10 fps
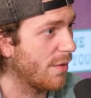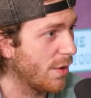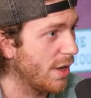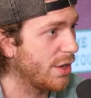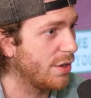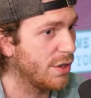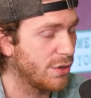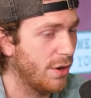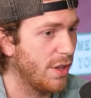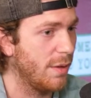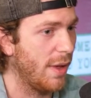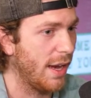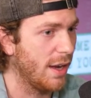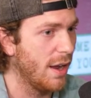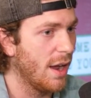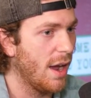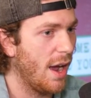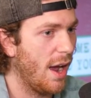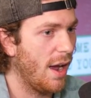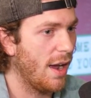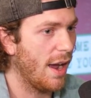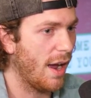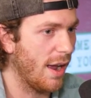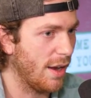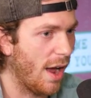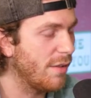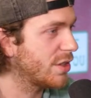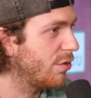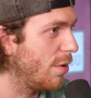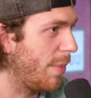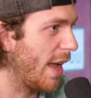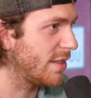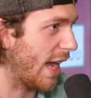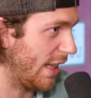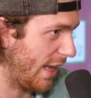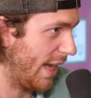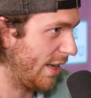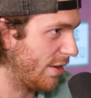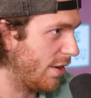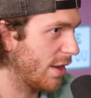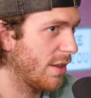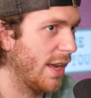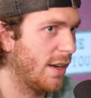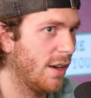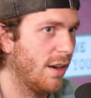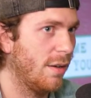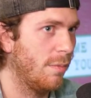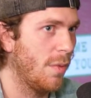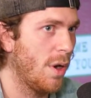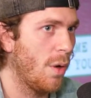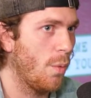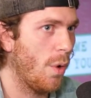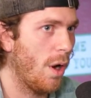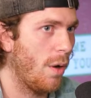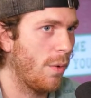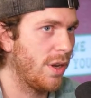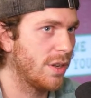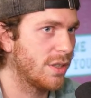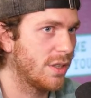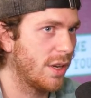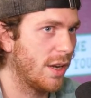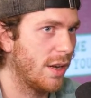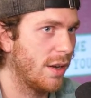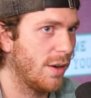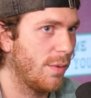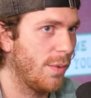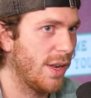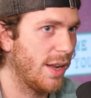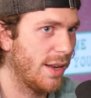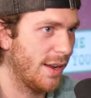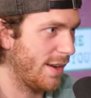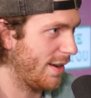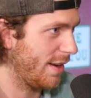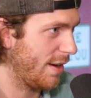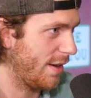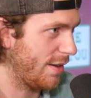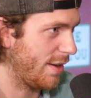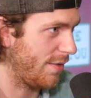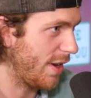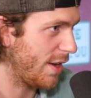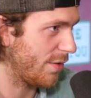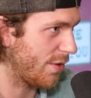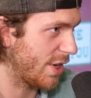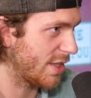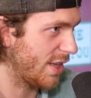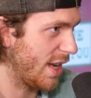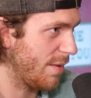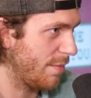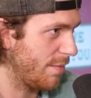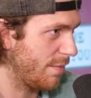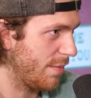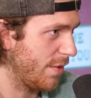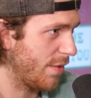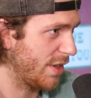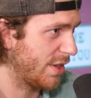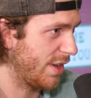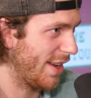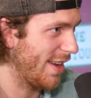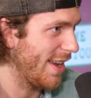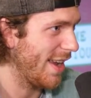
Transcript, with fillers: really do enjoy them like uh, uh, I, and obviously when bands i like get on there like um, uh, we just uh, we did uh, a video for Jess Lamb. Oh yeah, recently. I, Jess.